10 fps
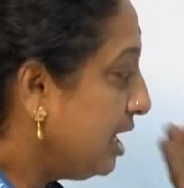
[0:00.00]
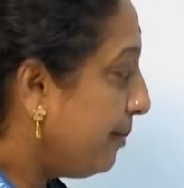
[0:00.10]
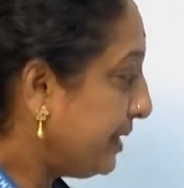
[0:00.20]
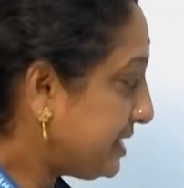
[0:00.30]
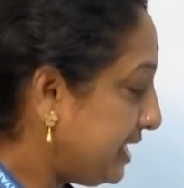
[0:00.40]

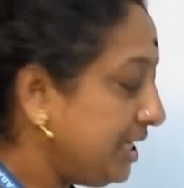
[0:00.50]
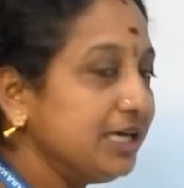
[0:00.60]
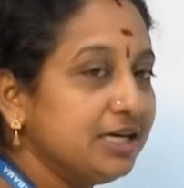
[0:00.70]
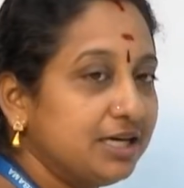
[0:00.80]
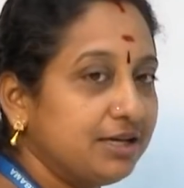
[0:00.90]
but
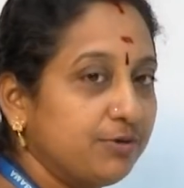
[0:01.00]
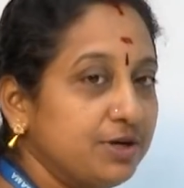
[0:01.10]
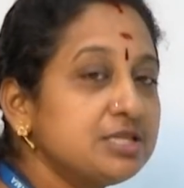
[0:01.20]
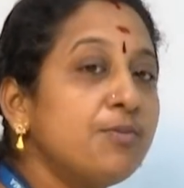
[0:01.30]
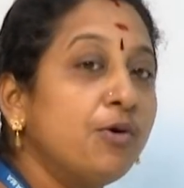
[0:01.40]
here what
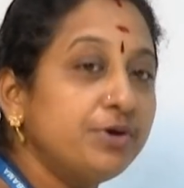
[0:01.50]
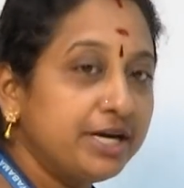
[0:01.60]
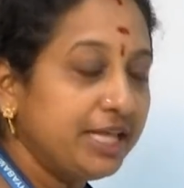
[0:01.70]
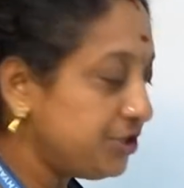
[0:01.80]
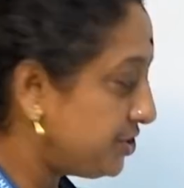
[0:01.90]
is the bounded
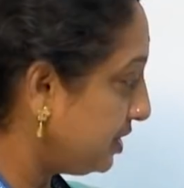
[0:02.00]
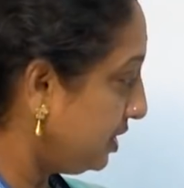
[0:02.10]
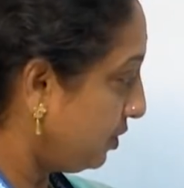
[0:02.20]
region?